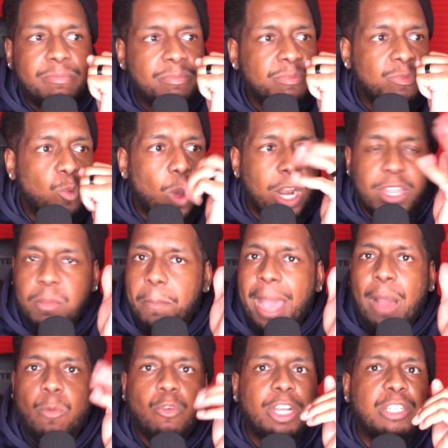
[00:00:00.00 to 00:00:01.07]
one of the
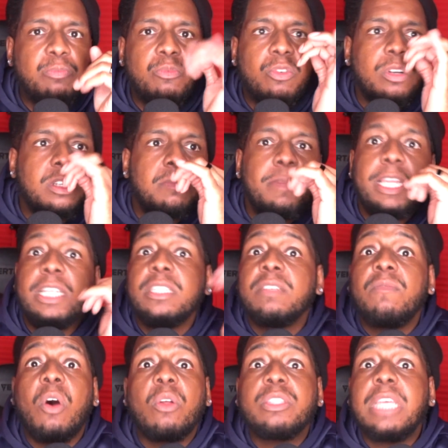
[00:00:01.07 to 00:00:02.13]
Mount Rushmore comedians of
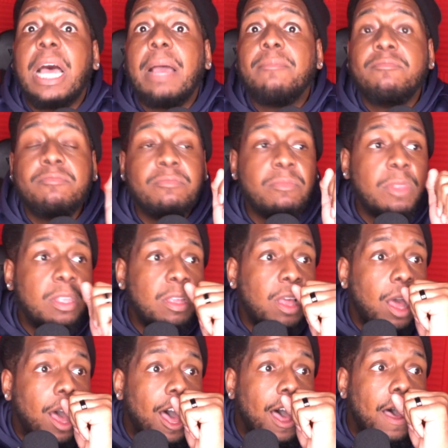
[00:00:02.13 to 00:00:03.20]
all time.
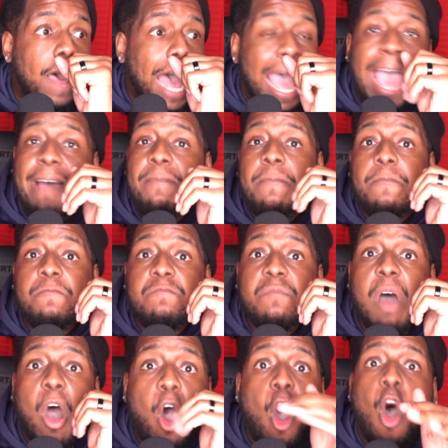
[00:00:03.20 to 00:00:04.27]
I have
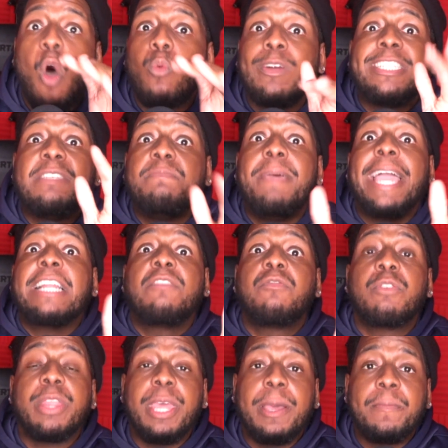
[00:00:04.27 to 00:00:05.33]
all respect
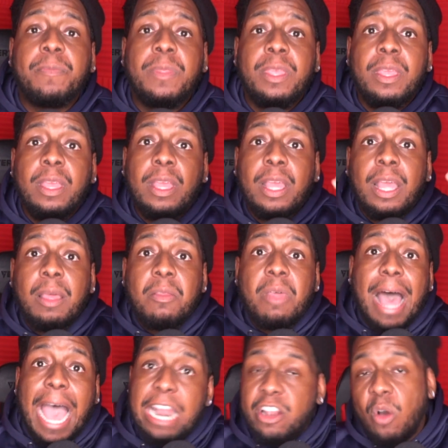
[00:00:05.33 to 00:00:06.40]
for them.
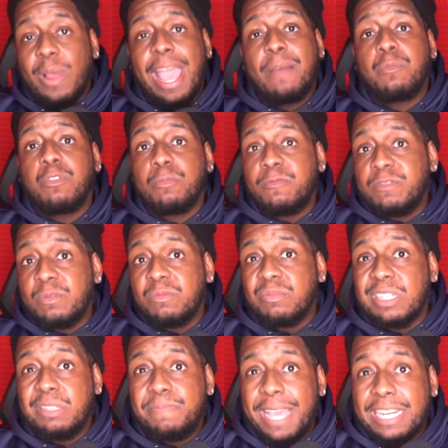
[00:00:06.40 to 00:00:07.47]
I don't have
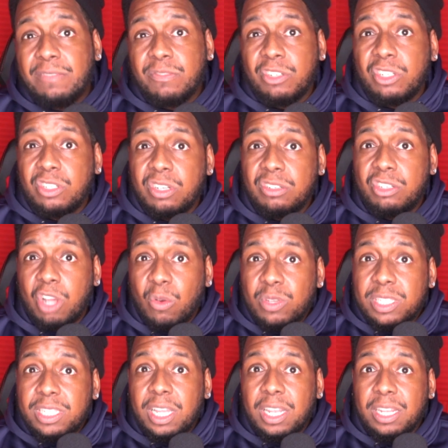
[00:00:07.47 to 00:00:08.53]
respect for joke
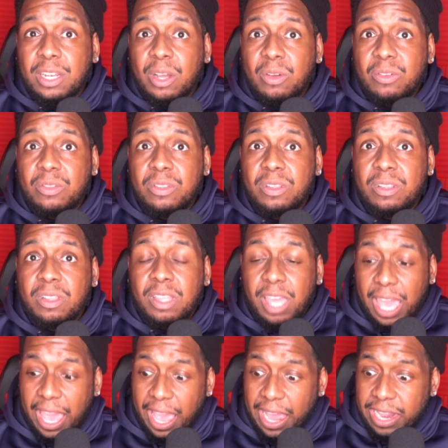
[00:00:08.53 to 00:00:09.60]
stealing though.
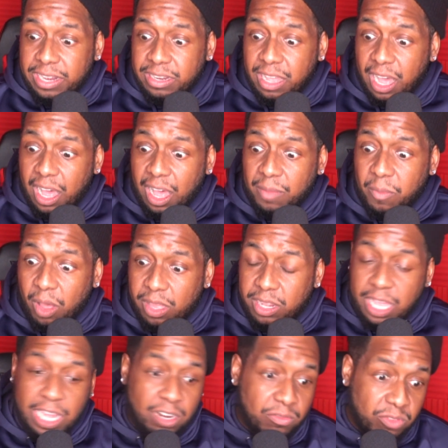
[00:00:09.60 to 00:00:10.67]
And in
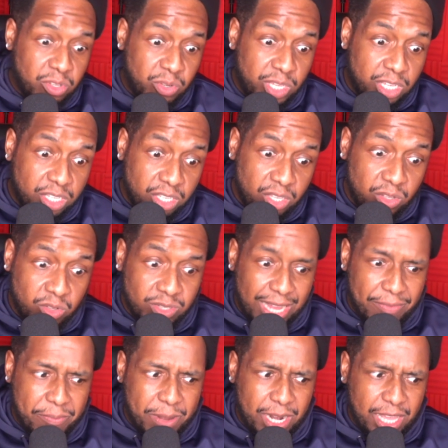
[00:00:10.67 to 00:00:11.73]
the interview, he accused, I
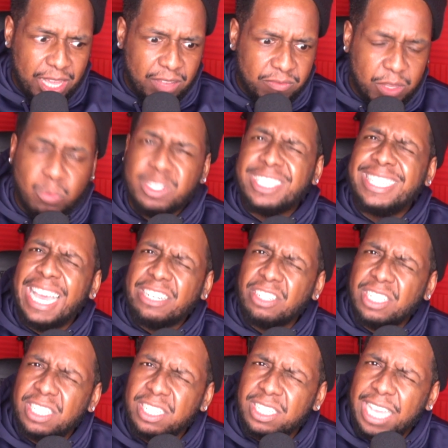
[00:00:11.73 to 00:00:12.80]
believe it was Cedric
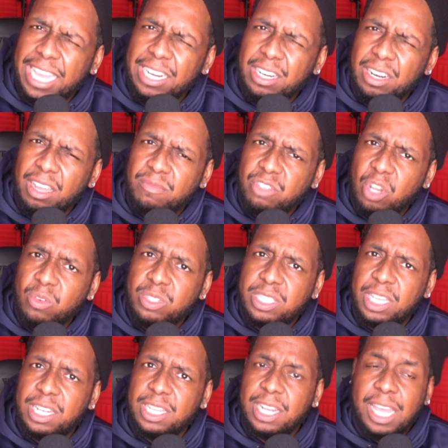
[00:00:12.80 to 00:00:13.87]
the Entertainer, of joke
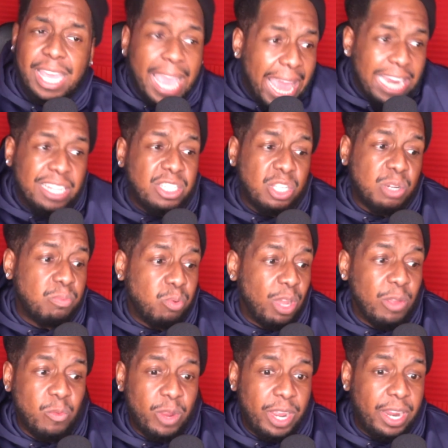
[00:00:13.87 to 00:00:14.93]
stealing. And it's to the
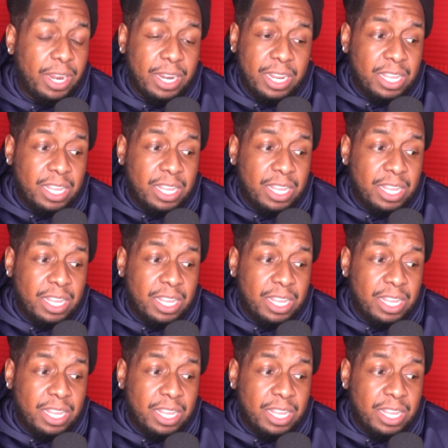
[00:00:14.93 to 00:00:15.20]
point where